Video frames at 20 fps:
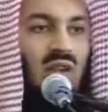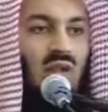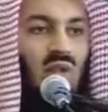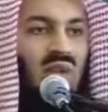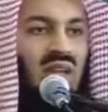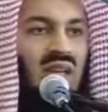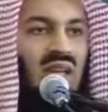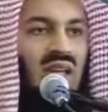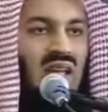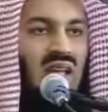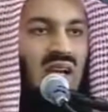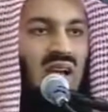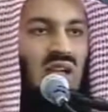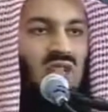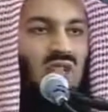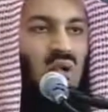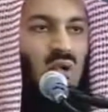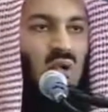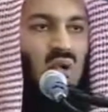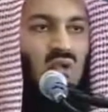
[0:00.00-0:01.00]
We
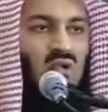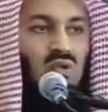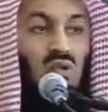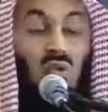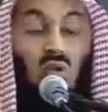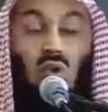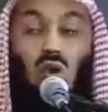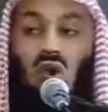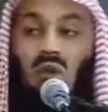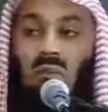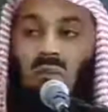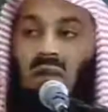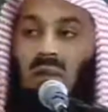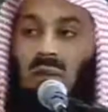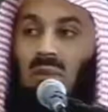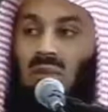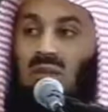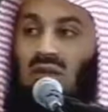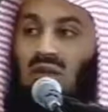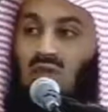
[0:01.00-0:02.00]
are taught to call
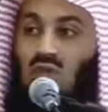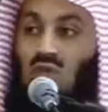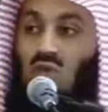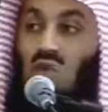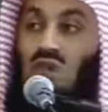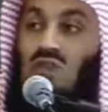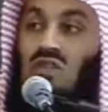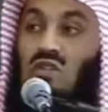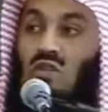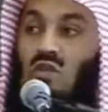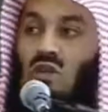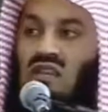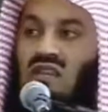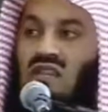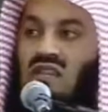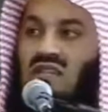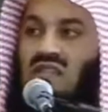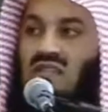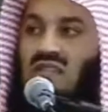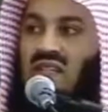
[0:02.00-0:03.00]
people towards
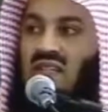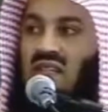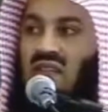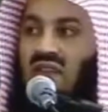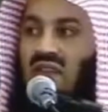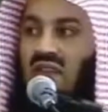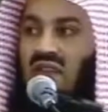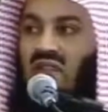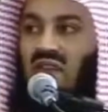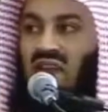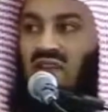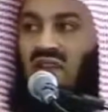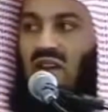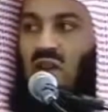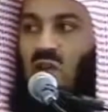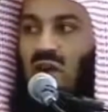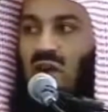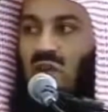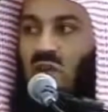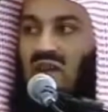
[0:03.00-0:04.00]
goodness. If
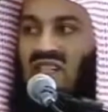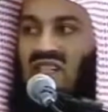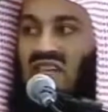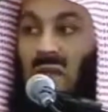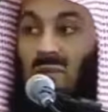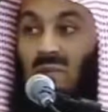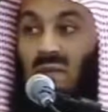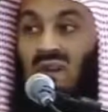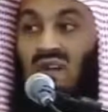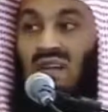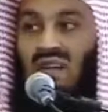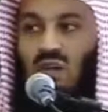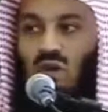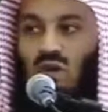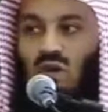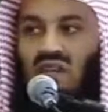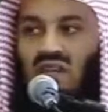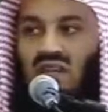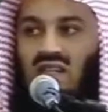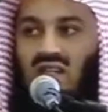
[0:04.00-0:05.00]
everyone was upon the
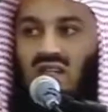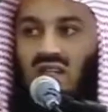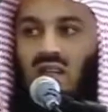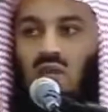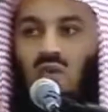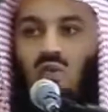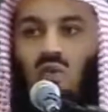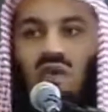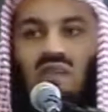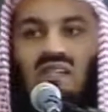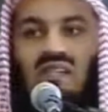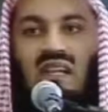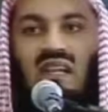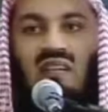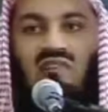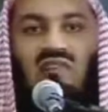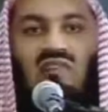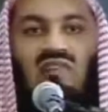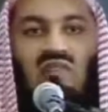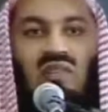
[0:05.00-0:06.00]
goodness, who was
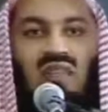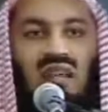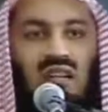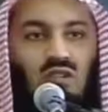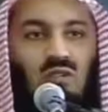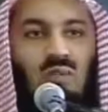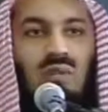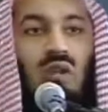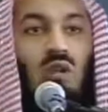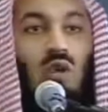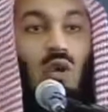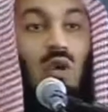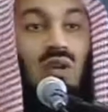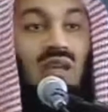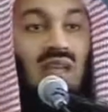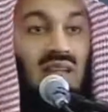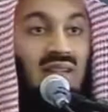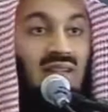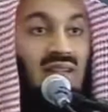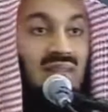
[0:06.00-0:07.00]
left for there to be
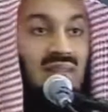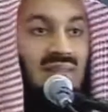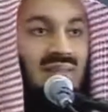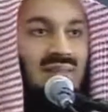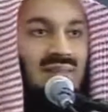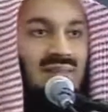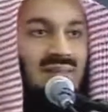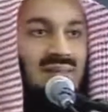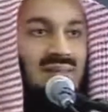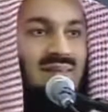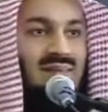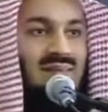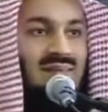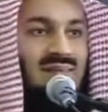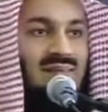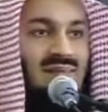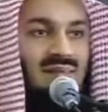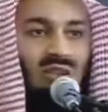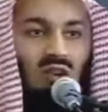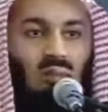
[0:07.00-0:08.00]
calling?
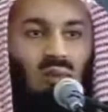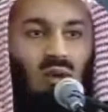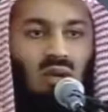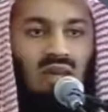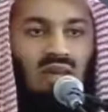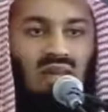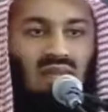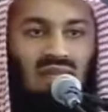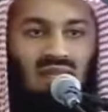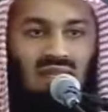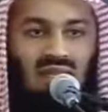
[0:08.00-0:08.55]
Nobody.